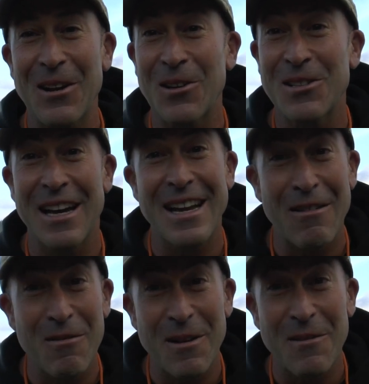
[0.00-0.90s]
Like I say,
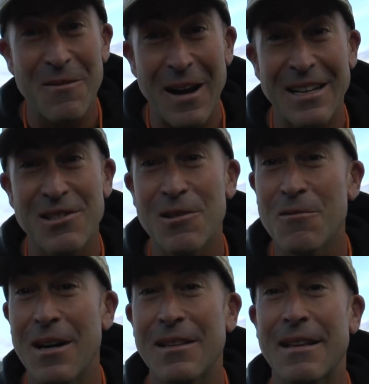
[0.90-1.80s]
another big thank
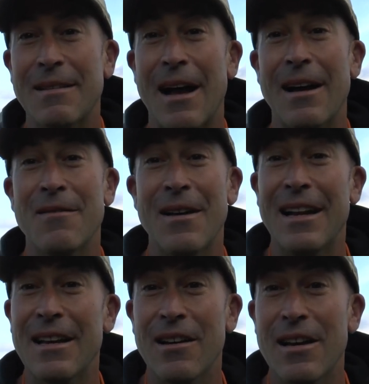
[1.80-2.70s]
to Dave
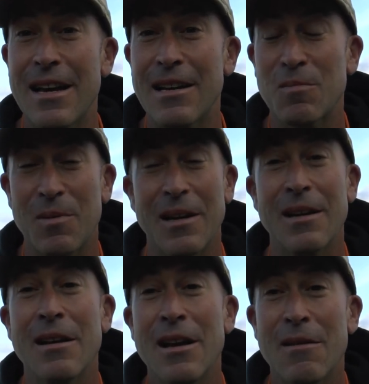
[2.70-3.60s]
Elliott at ESP